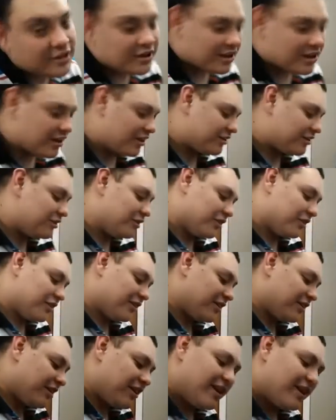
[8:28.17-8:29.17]
Look,
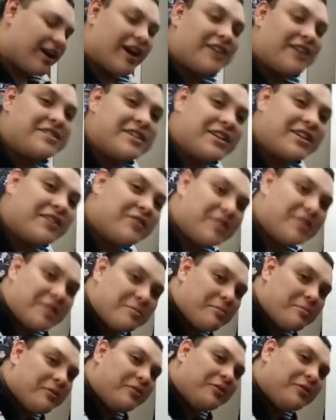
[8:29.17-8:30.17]
I said I've done it
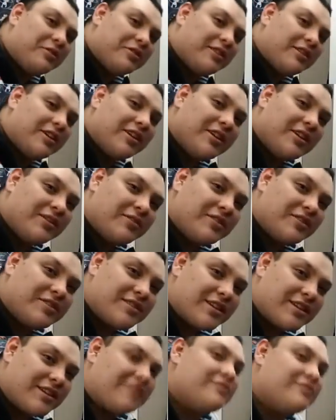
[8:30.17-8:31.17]
before. I never
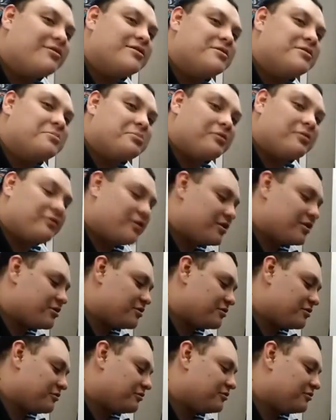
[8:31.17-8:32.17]
said I was a
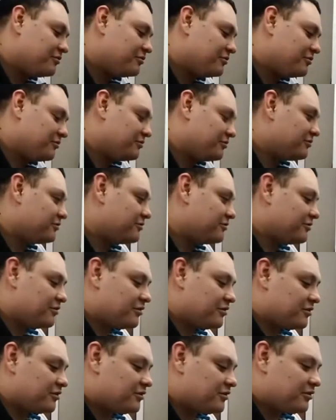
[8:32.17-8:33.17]
professional.
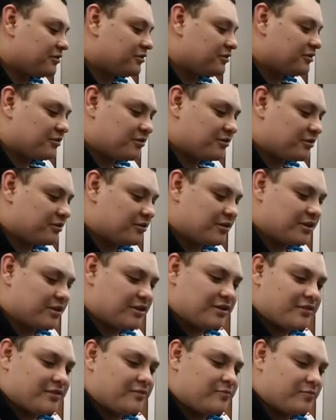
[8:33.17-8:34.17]

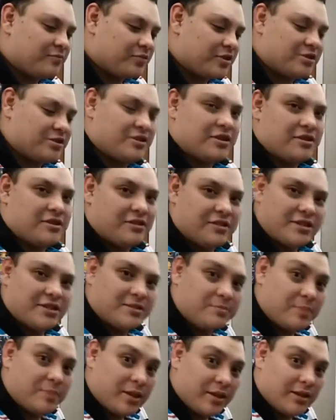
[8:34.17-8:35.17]
Okay? The channel is
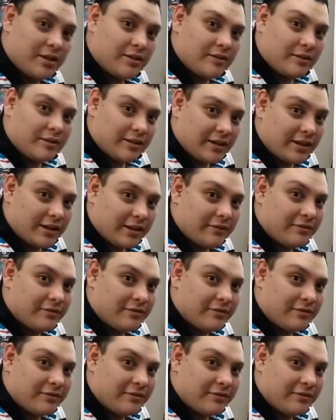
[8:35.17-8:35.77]
beginner at life.